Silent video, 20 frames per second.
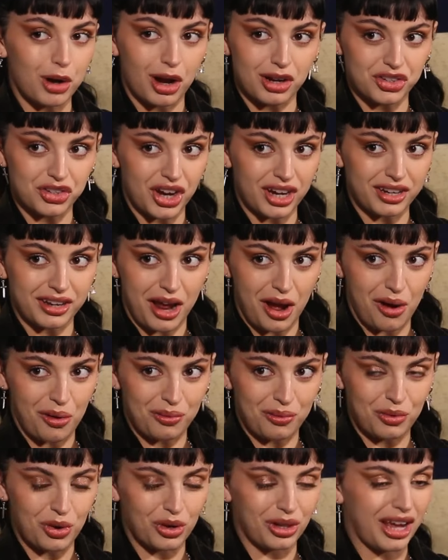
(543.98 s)
project
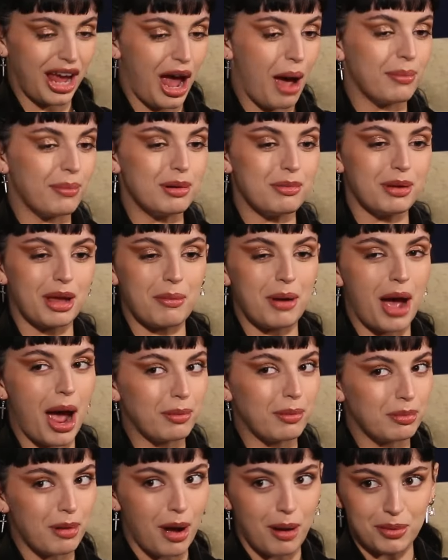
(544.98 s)
now, or like I'm gonna become a
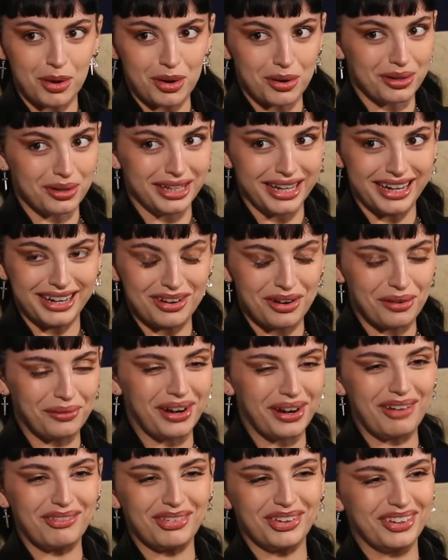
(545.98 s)
hyperpop girly, or
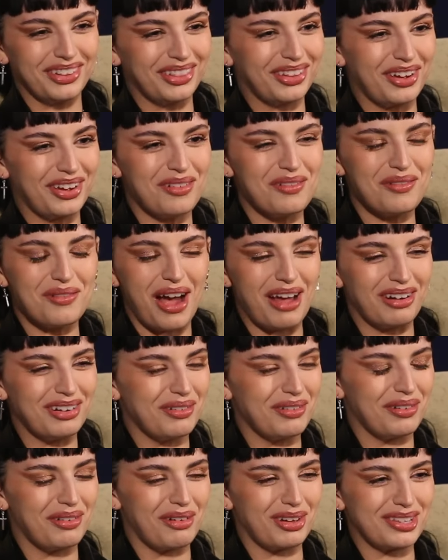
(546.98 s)
whatever the
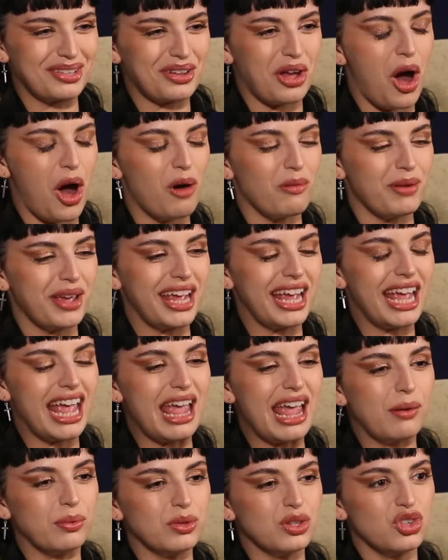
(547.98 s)
everyone wants to call me.
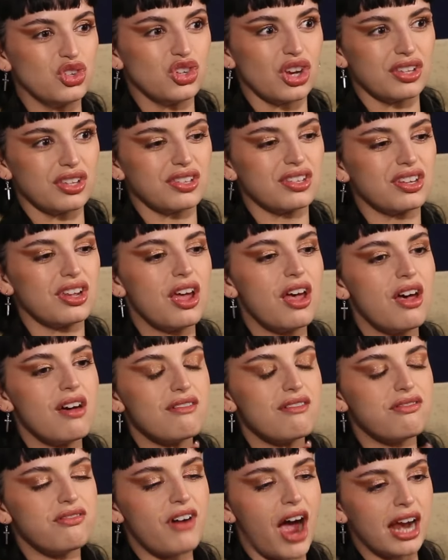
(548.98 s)
It was just
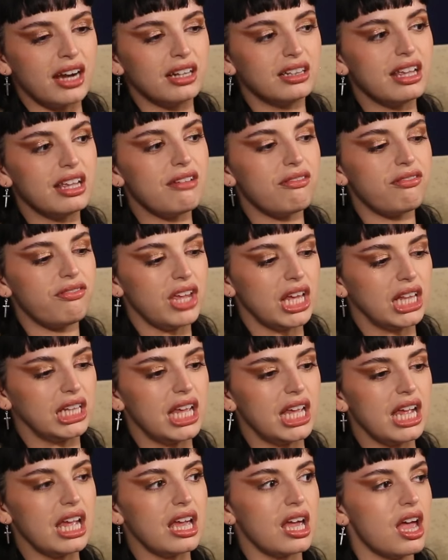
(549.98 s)
finally
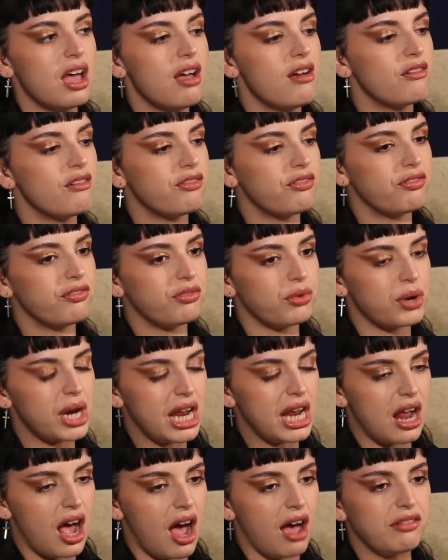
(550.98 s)
feeling free
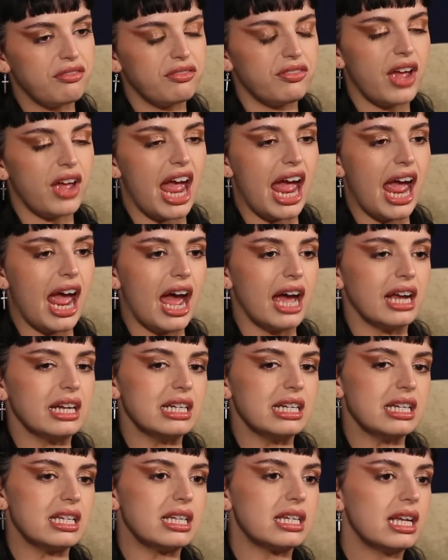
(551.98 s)
enough
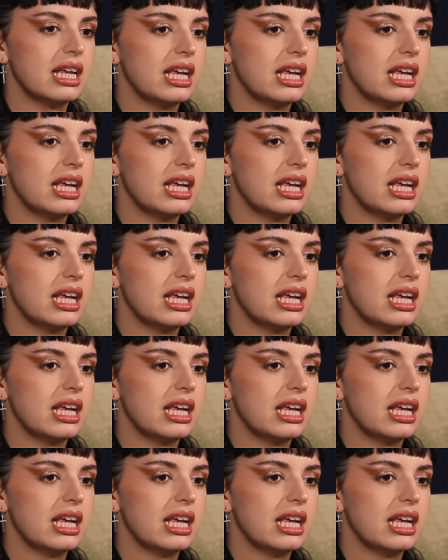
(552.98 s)
and